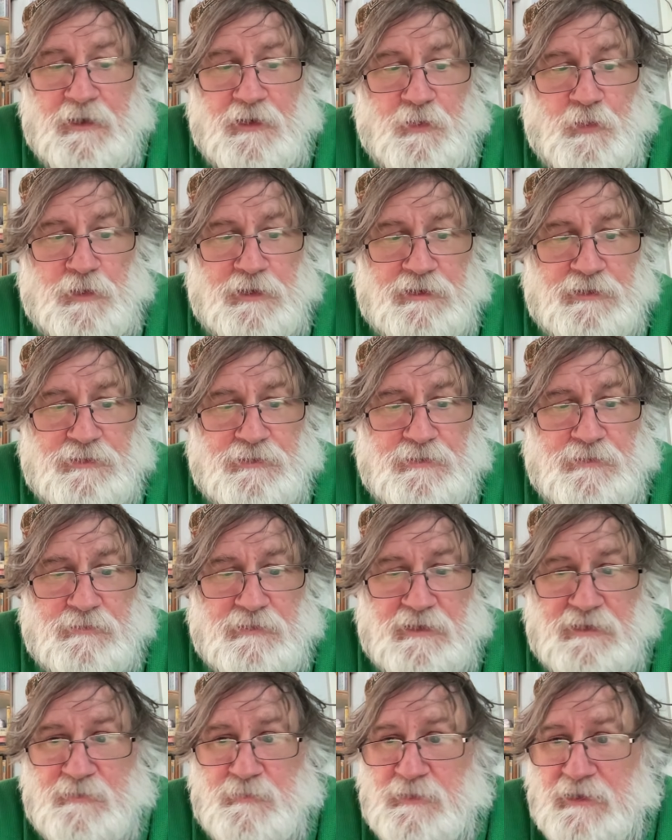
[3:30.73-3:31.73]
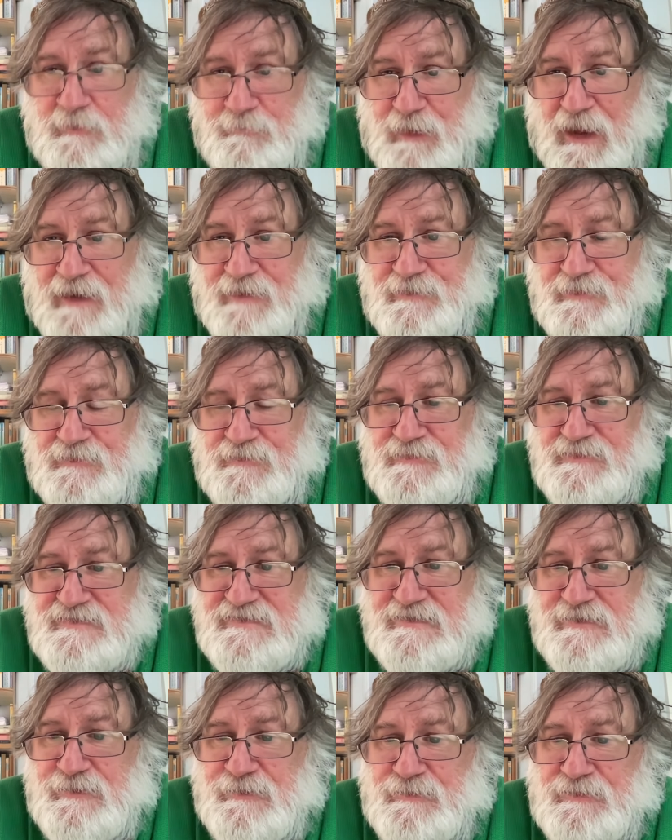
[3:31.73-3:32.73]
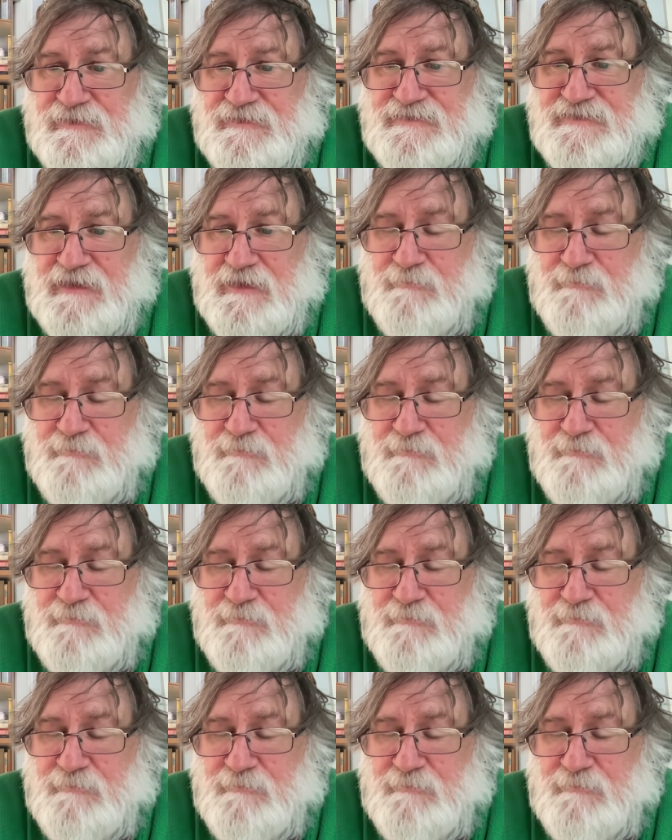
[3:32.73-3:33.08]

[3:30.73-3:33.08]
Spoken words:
will abandon the slogans